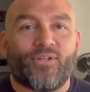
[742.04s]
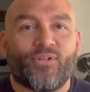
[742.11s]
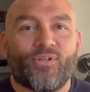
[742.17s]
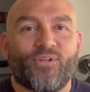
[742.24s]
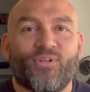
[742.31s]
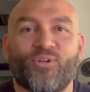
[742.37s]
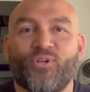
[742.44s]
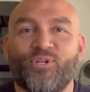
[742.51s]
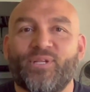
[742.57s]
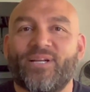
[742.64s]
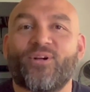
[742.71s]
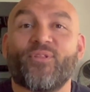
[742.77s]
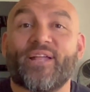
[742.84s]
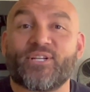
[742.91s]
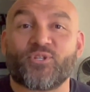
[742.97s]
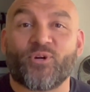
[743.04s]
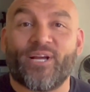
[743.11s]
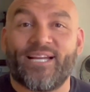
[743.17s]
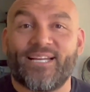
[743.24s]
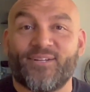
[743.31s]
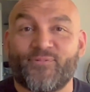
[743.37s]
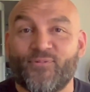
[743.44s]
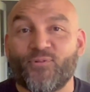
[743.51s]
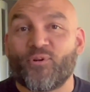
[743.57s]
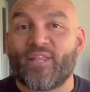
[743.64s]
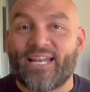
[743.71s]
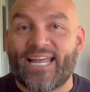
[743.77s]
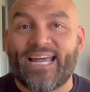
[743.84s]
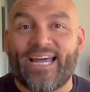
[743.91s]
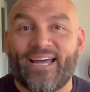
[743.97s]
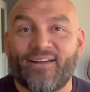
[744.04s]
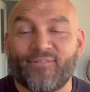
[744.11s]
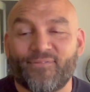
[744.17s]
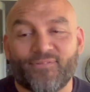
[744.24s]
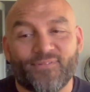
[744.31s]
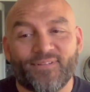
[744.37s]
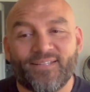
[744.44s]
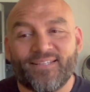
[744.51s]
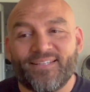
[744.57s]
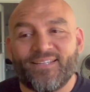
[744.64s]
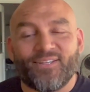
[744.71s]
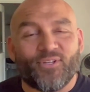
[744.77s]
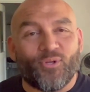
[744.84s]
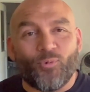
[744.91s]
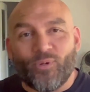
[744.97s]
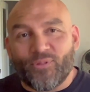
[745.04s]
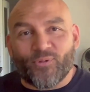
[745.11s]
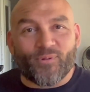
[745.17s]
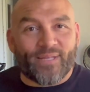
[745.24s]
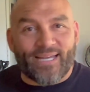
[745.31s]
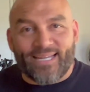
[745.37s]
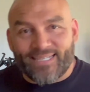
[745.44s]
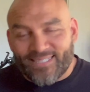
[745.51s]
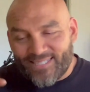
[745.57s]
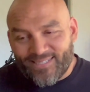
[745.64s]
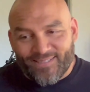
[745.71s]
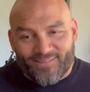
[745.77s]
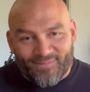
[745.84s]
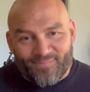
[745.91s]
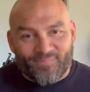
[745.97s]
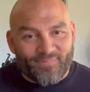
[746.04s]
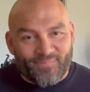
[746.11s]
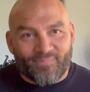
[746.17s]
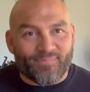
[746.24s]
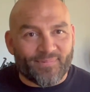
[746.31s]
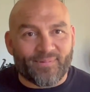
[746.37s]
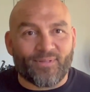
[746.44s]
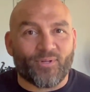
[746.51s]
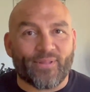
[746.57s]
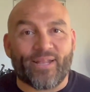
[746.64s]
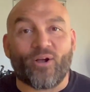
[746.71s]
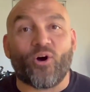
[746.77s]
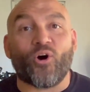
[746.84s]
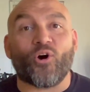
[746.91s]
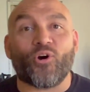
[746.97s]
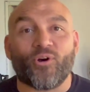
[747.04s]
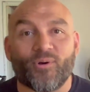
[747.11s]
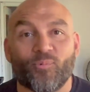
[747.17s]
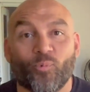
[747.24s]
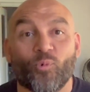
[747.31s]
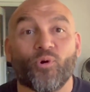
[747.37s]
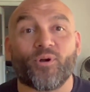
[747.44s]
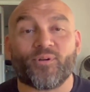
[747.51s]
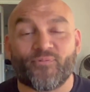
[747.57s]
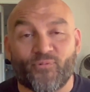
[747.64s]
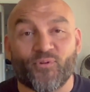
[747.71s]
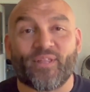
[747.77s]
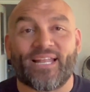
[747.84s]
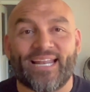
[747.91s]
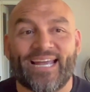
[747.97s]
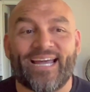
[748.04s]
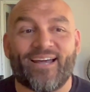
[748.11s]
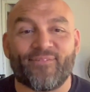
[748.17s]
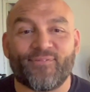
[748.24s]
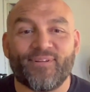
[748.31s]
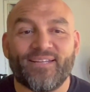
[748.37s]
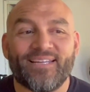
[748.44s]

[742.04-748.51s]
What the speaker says: you did all that training for that half. You went through that, that hard work for that half.